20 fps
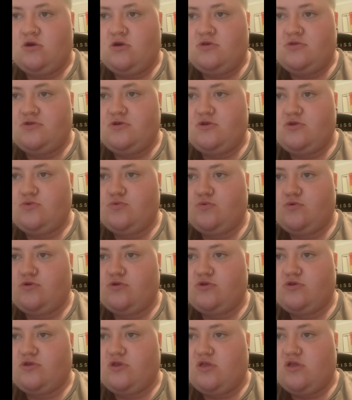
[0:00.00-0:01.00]
This
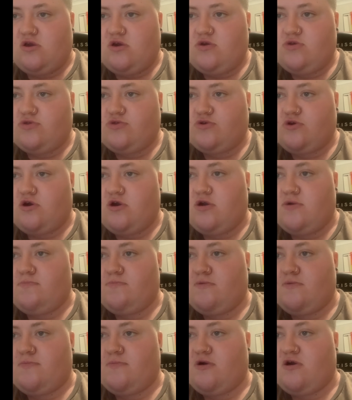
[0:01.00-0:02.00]
was the last
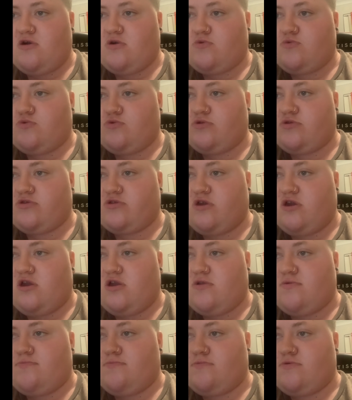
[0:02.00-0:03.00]
time Mark was
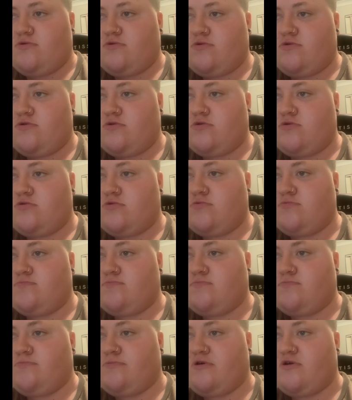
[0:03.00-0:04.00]
seen
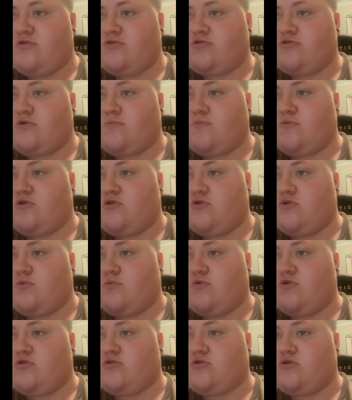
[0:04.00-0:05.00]
by someone
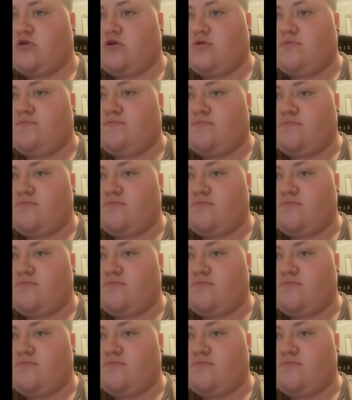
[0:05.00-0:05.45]
known to him.